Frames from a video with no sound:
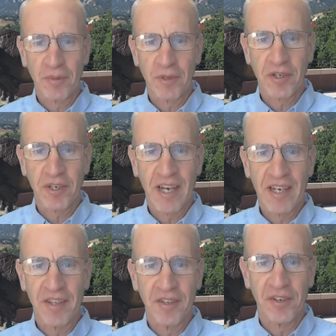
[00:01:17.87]
which are
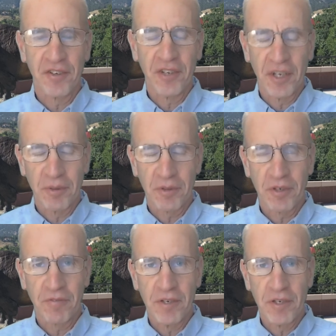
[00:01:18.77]
kind of the
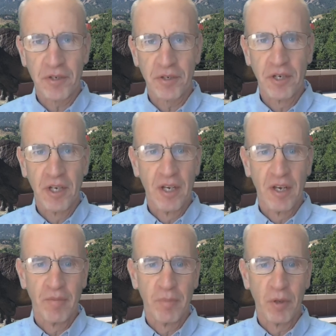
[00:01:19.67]
distinguishing feature
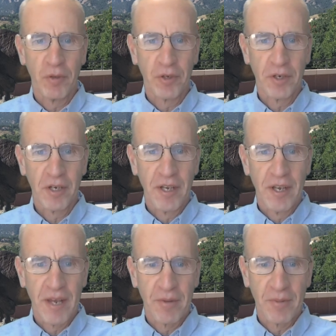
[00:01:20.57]
of Boulder.
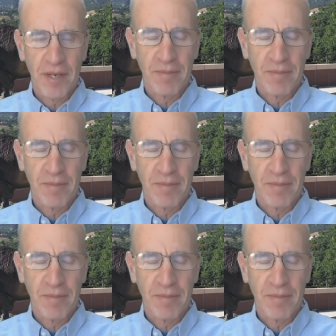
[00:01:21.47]
And right